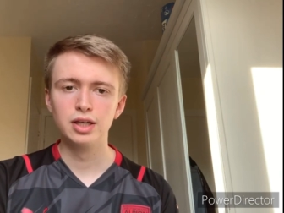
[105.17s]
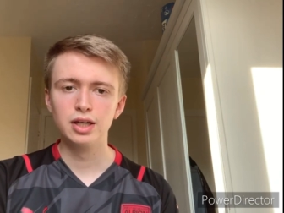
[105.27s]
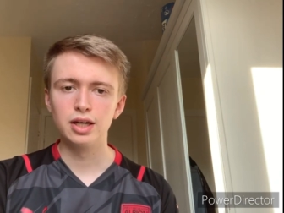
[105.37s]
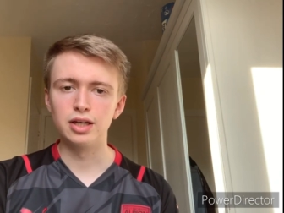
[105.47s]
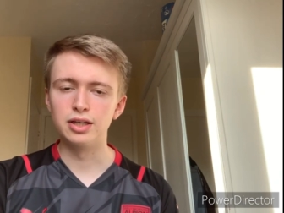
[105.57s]

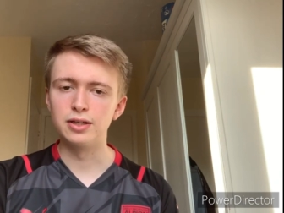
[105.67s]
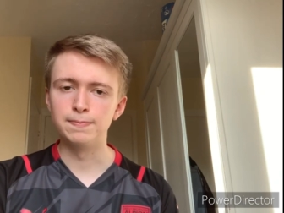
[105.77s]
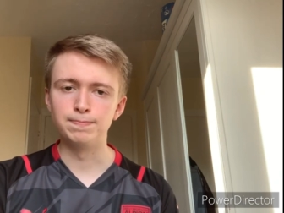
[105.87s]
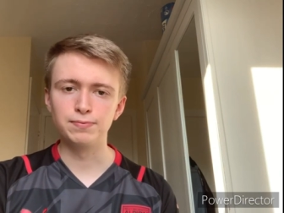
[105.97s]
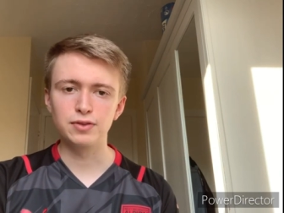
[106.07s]

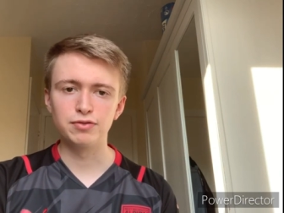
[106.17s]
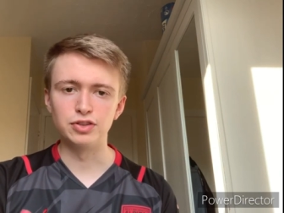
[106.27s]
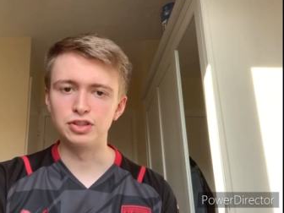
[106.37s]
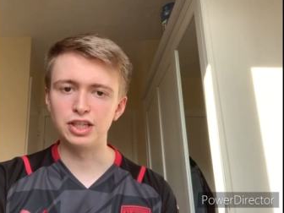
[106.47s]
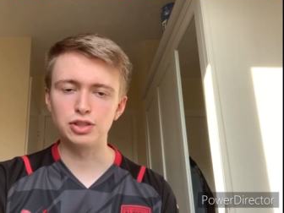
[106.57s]
for
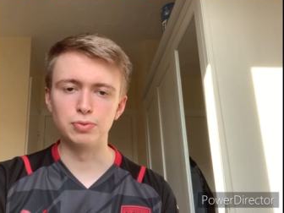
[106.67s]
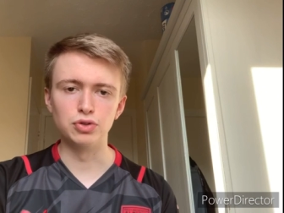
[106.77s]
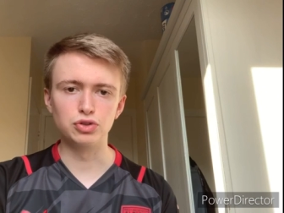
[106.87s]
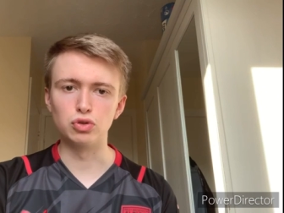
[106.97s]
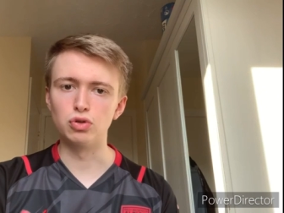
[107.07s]
6
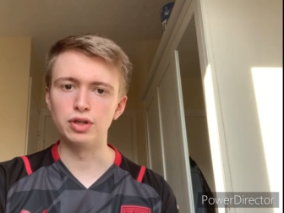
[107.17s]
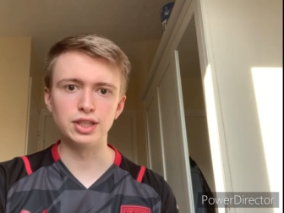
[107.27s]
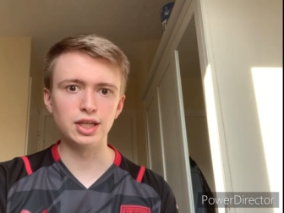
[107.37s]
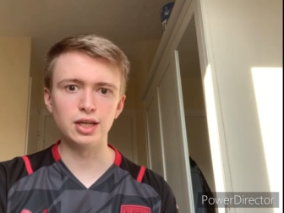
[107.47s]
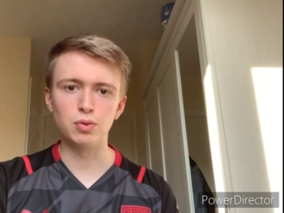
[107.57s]
months or a
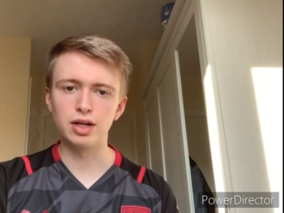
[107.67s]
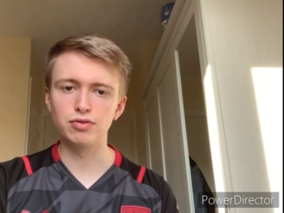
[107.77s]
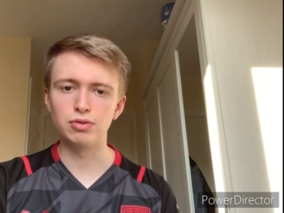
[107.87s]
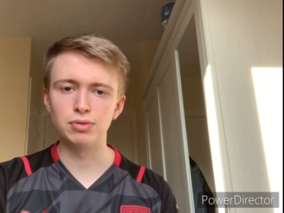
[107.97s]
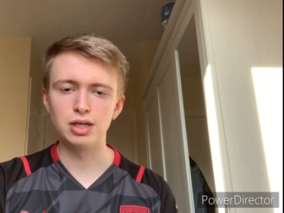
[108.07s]
year, whatever
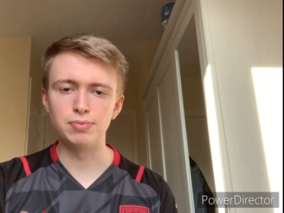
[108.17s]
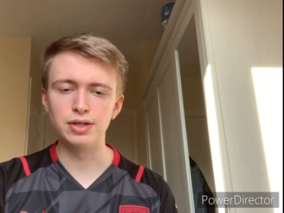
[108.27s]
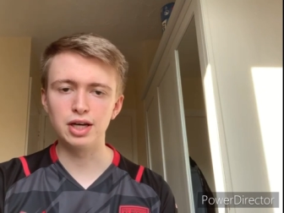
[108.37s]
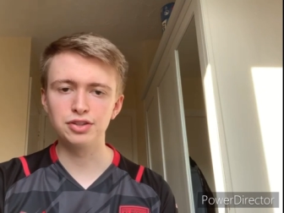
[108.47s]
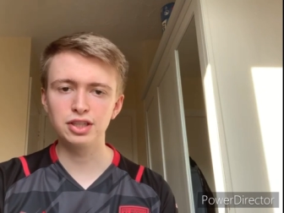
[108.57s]
it may be,
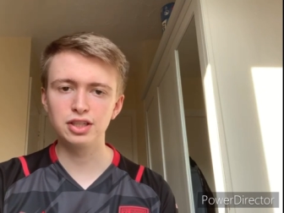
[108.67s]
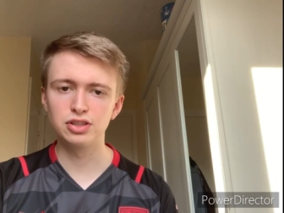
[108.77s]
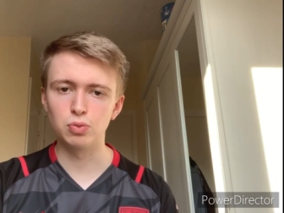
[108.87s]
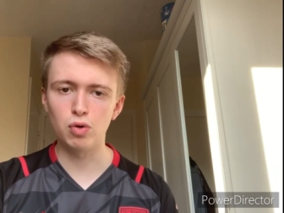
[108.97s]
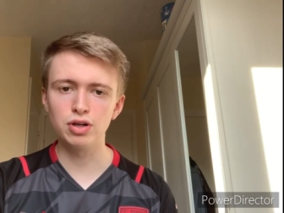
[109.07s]
I think it's a
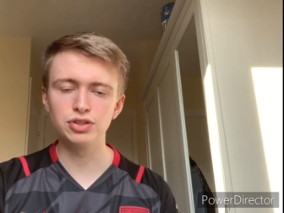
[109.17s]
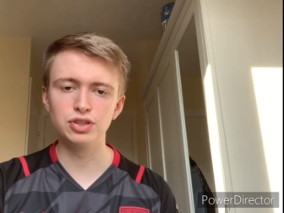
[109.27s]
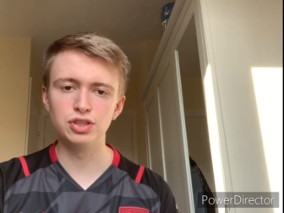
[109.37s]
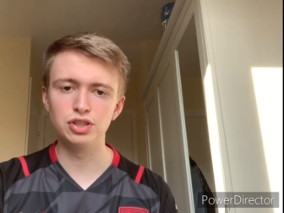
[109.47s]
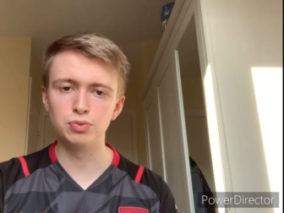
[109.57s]
wise
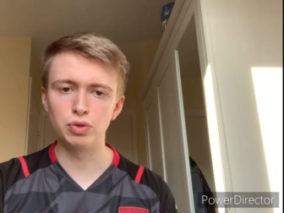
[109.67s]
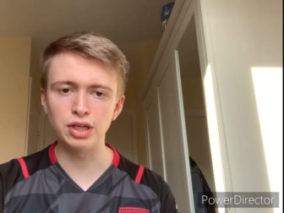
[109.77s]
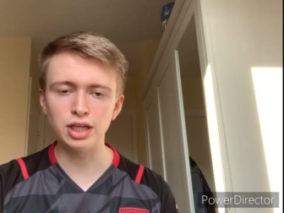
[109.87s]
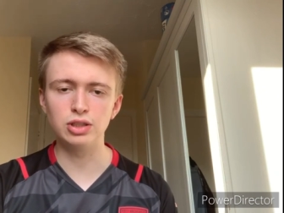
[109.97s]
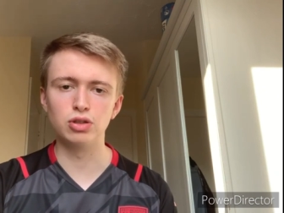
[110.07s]
decision. We
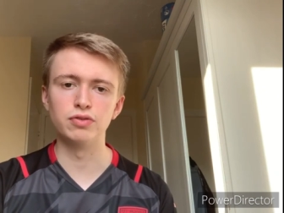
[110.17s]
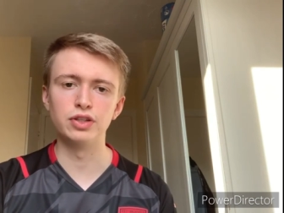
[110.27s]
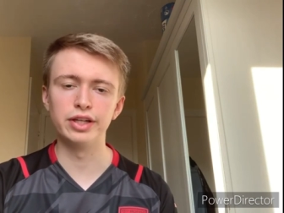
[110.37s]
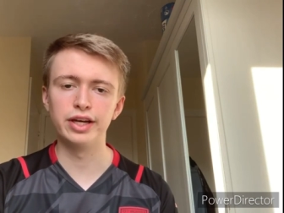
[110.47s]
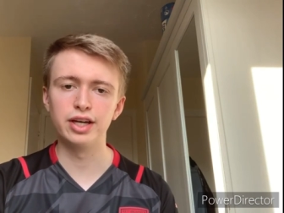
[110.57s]
need cover
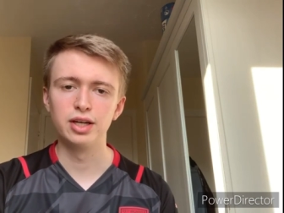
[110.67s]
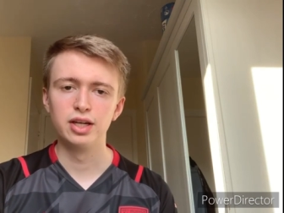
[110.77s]
there.